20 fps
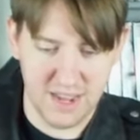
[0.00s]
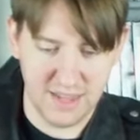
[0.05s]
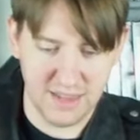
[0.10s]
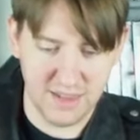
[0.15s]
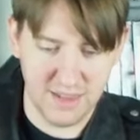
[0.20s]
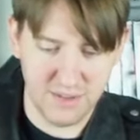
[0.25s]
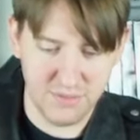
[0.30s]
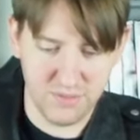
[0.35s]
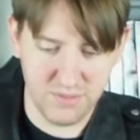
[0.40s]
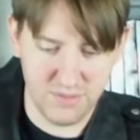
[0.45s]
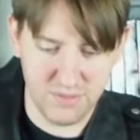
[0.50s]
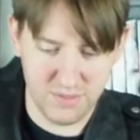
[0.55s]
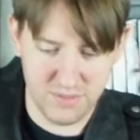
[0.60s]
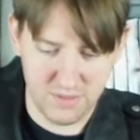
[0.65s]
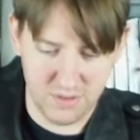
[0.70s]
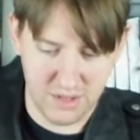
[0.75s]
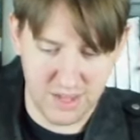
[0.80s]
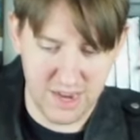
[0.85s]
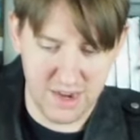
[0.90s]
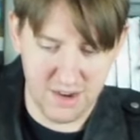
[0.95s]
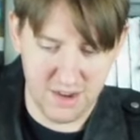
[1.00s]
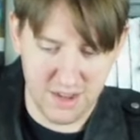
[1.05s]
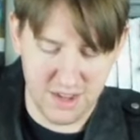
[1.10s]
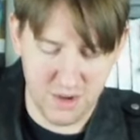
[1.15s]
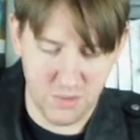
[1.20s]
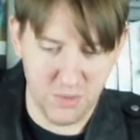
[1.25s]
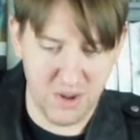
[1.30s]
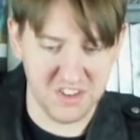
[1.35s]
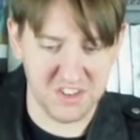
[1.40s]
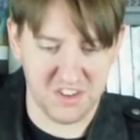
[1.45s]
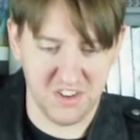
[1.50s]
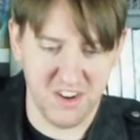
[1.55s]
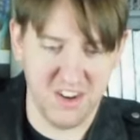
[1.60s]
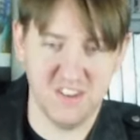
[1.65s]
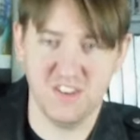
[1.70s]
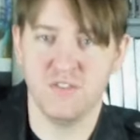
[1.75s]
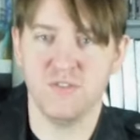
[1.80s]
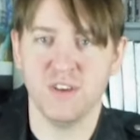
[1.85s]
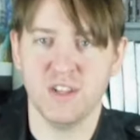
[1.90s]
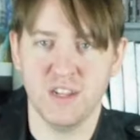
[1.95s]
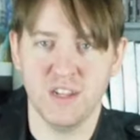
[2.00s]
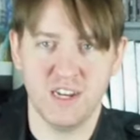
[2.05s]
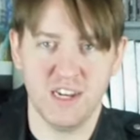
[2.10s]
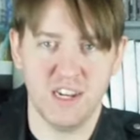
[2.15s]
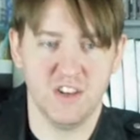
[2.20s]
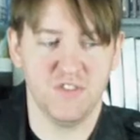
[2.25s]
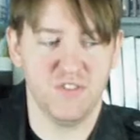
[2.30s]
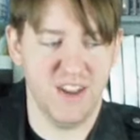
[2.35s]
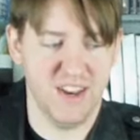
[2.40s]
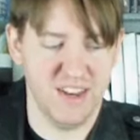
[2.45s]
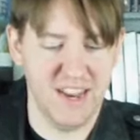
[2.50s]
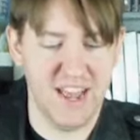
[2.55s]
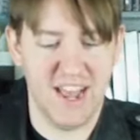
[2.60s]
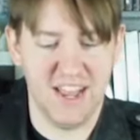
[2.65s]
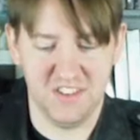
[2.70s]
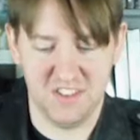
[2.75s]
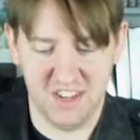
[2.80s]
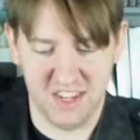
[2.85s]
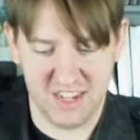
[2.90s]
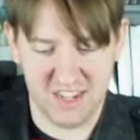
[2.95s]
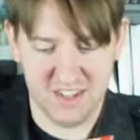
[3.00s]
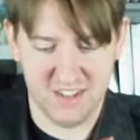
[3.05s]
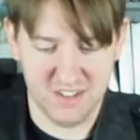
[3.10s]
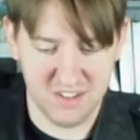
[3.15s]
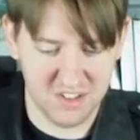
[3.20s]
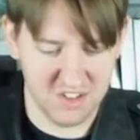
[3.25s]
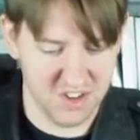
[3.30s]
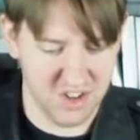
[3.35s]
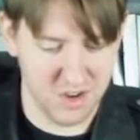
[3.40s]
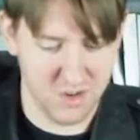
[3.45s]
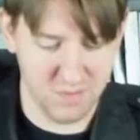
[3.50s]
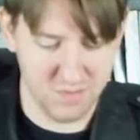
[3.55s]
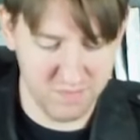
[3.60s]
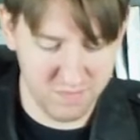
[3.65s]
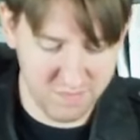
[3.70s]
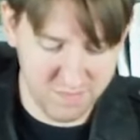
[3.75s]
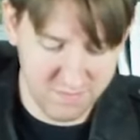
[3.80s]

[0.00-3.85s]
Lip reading: I love Wesker as a villain. He's fantastic. So